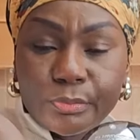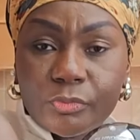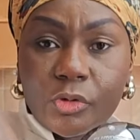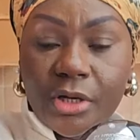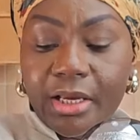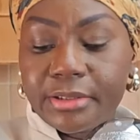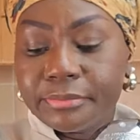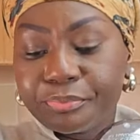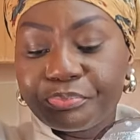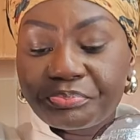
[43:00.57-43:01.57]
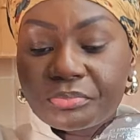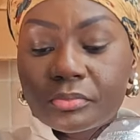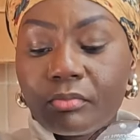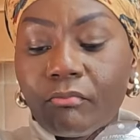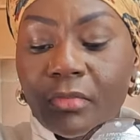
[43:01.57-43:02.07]
okay?
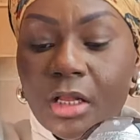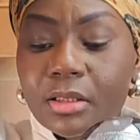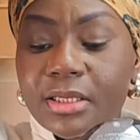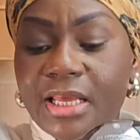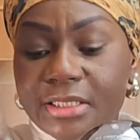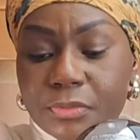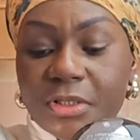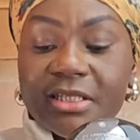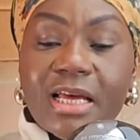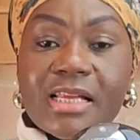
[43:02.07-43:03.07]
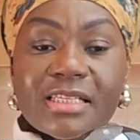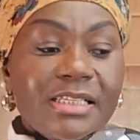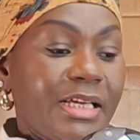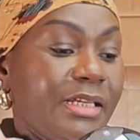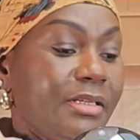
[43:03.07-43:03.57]
Next week,
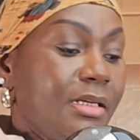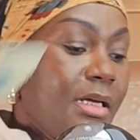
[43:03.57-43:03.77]
Saturday.